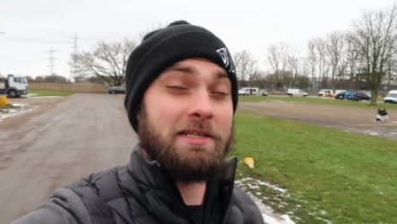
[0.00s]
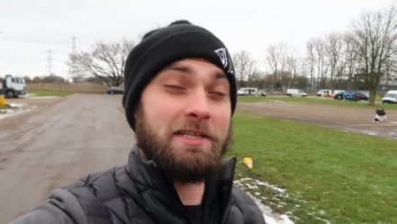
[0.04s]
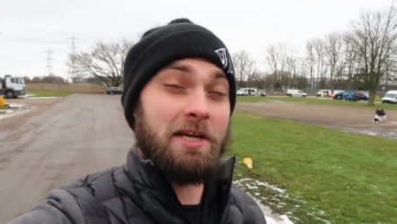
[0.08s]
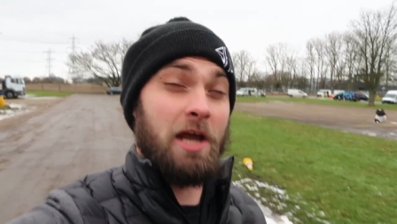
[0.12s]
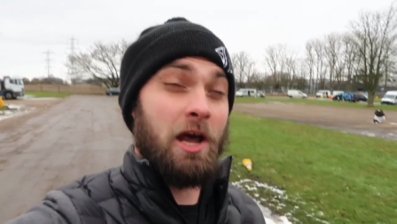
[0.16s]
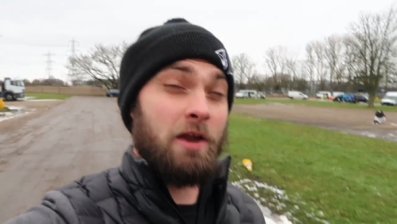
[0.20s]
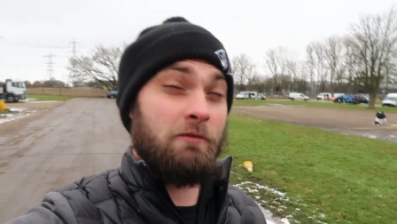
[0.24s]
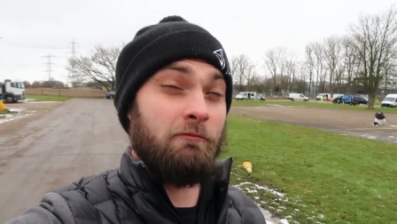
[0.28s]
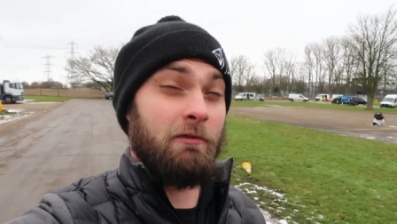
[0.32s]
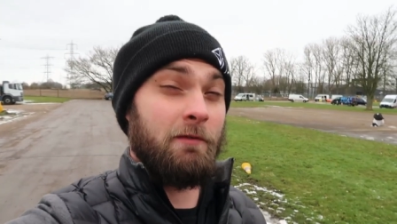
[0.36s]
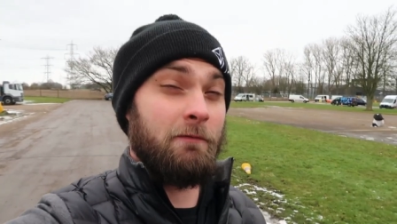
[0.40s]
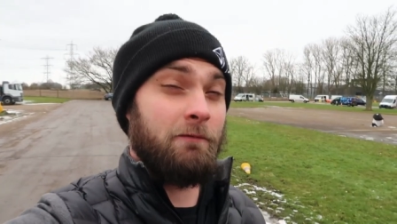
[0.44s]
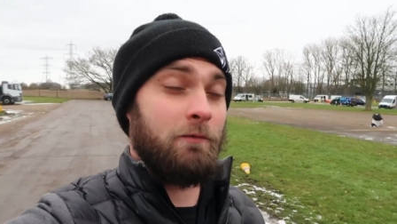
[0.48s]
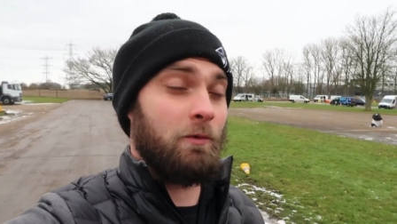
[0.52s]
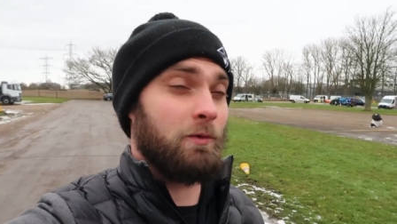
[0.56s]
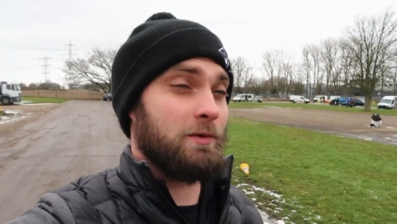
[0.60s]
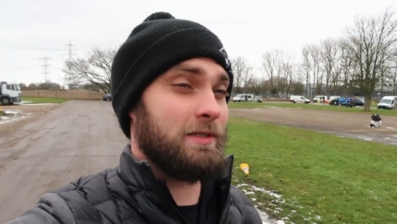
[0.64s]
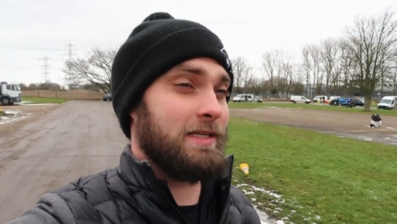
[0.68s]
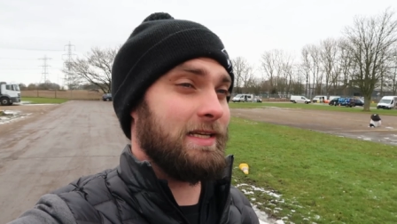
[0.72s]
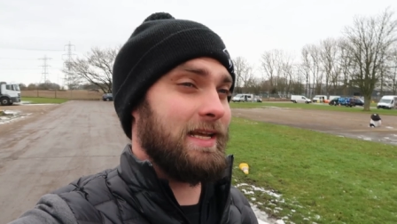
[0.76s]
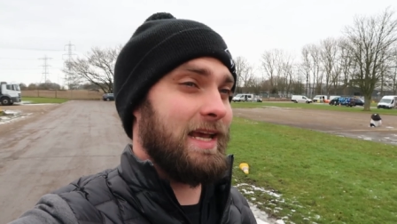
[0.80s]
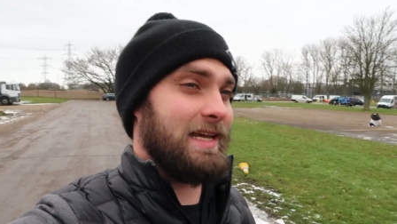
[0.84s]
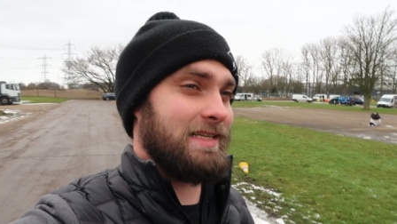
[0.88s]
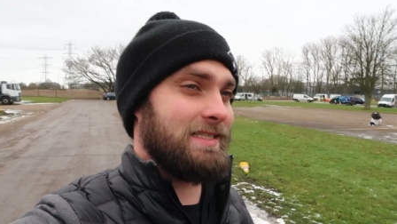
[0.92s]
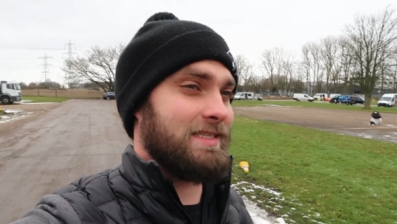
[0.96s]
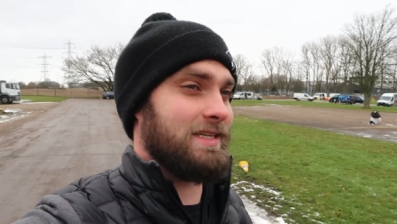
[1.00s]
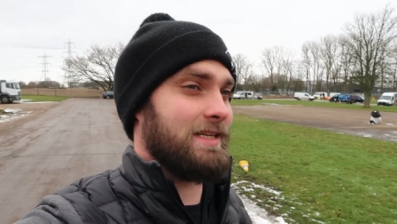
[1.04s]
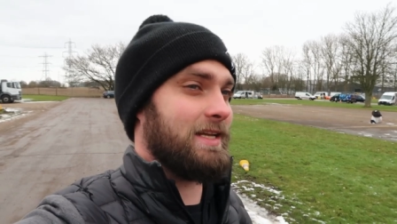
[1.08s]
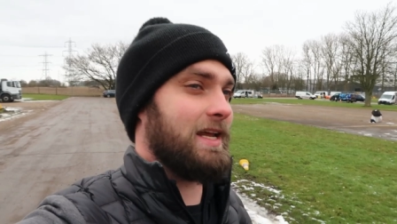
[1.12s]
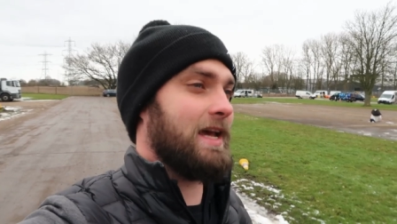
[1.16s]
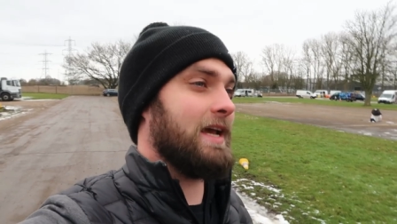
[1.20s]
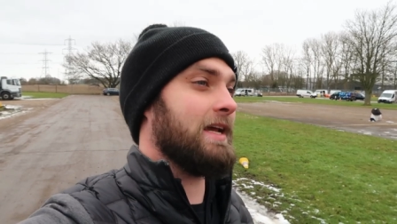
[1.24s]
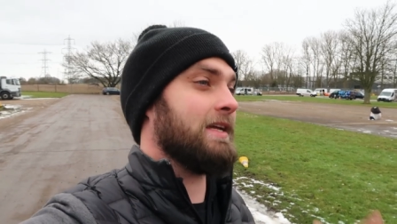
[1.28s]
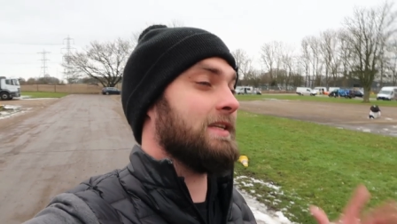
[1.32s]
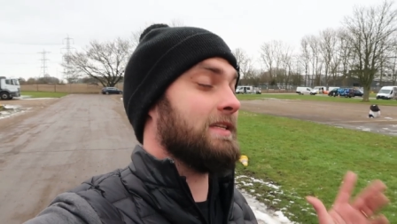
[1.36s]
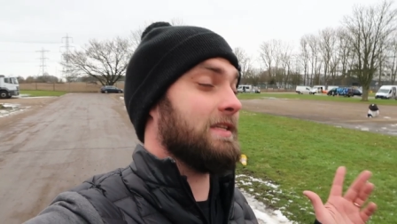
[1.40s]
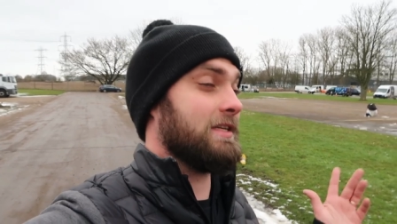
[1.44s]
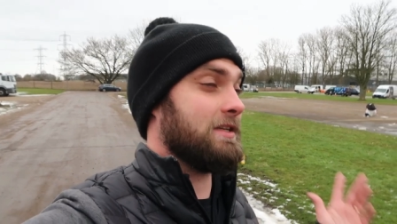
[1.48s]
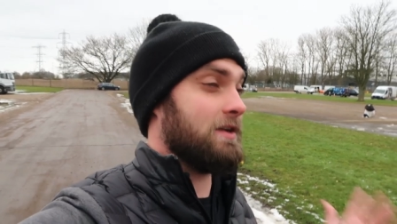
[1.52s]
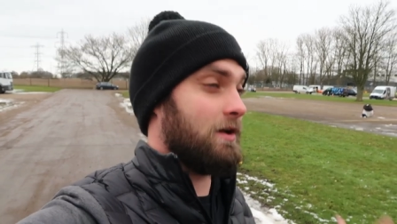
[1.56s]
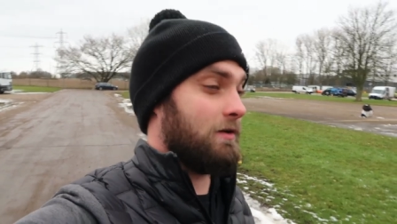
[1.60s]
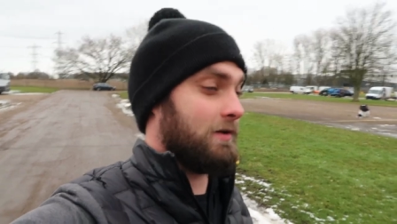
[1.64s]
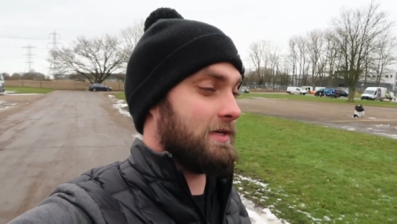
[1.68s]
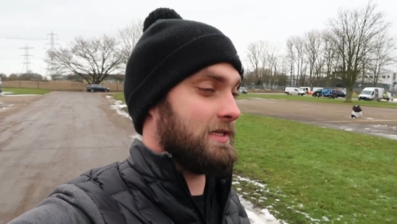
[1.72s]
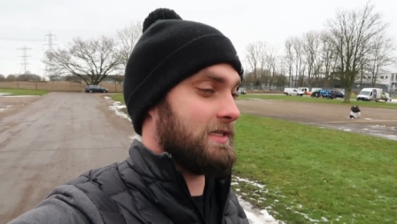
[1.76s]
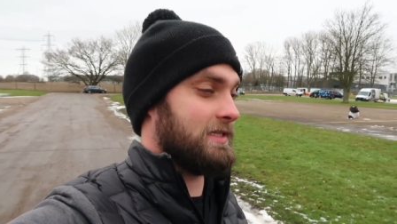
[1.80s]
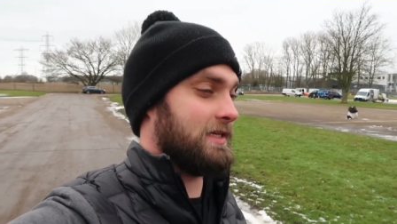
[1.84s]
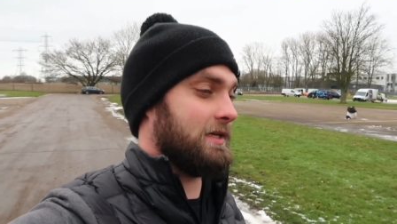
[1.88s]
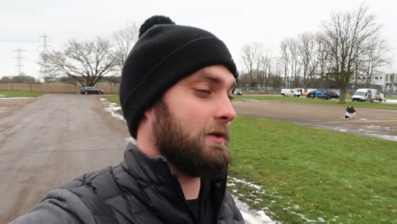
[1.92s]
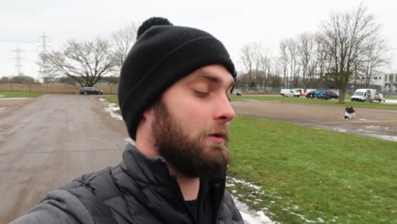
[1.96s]
Did 140 yesterday, did
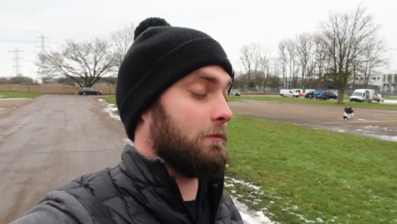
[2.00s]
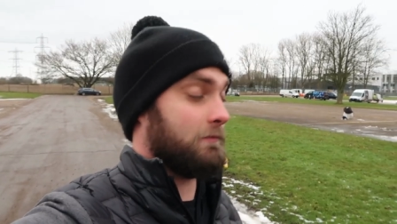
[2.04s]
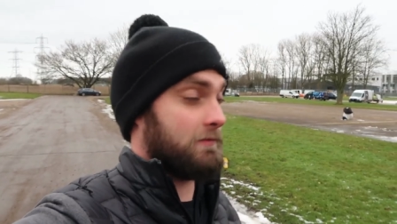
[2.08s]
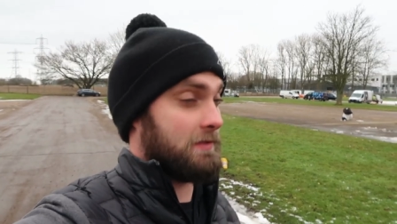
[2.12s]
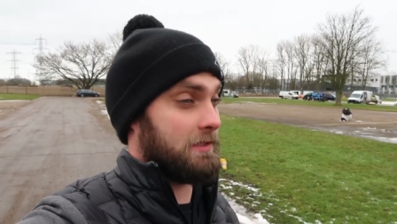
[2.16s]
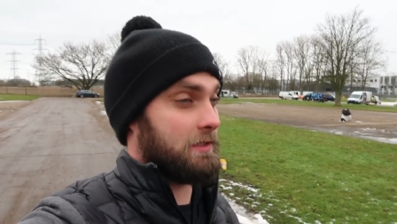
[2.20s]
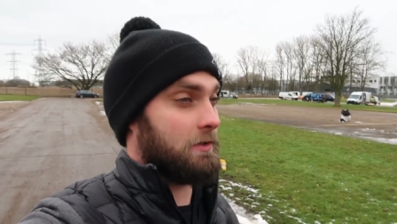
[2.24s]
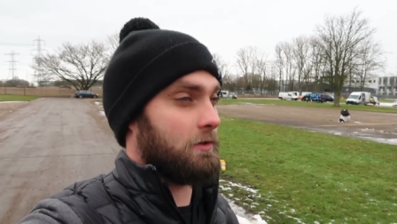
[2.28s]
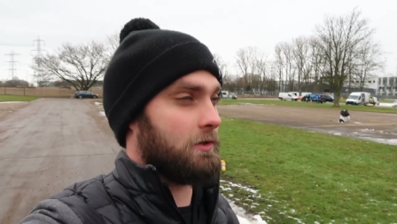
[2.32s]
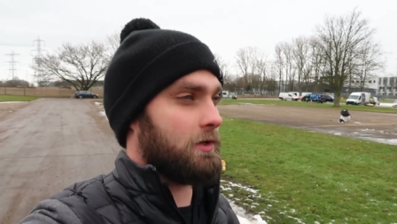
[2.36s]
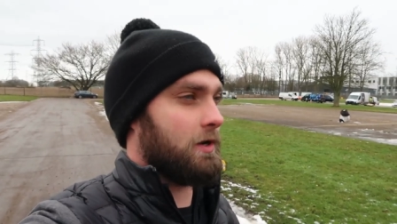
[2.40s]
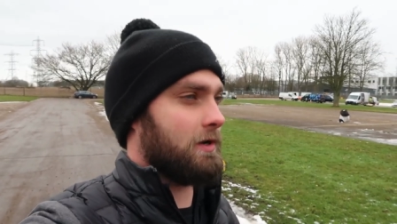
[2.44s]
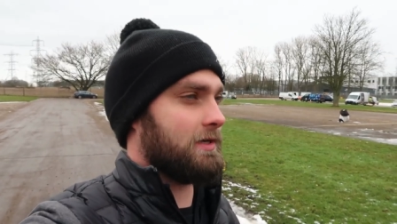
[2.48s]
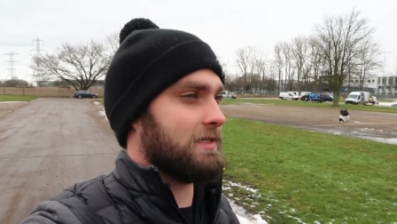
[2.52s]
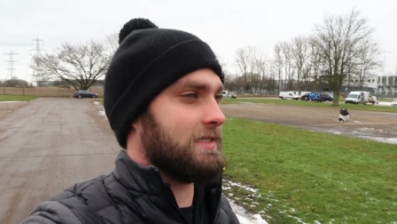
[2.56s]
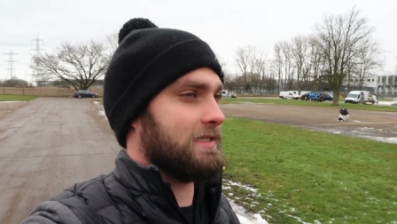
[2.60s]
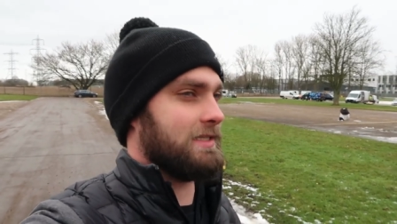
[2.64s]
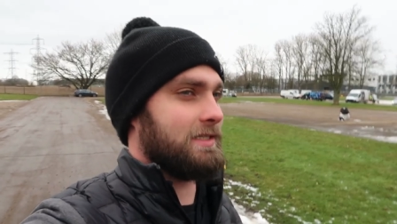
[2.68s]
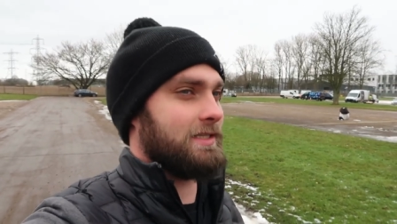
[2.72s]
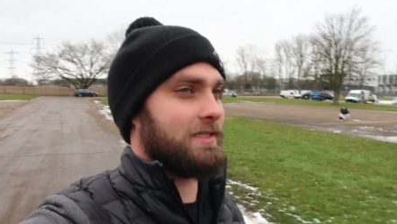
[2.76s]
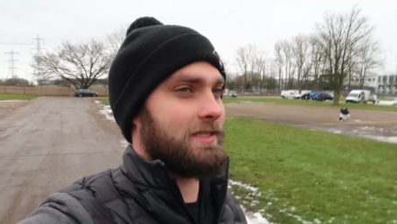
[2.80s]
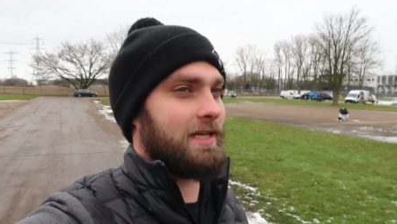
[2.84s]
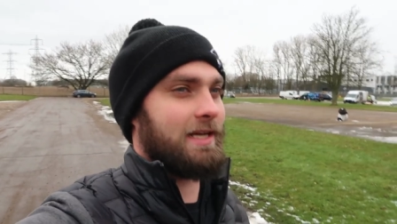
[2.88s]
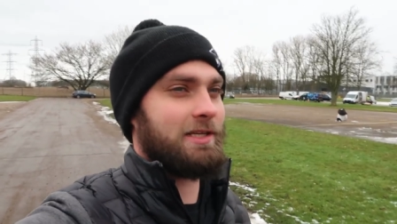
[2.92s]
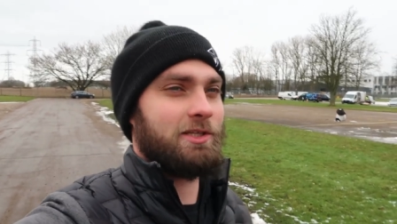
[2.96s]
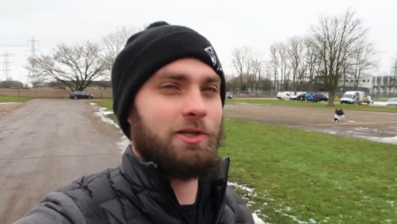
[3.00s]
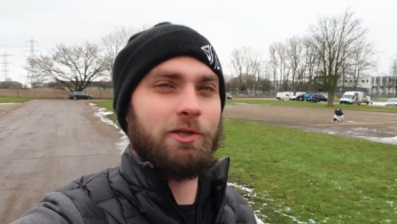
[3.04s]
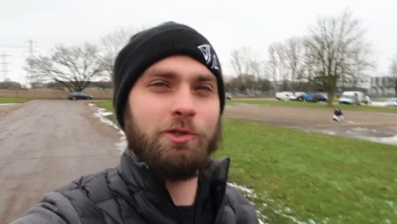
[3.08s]
90, obviously got 90 today.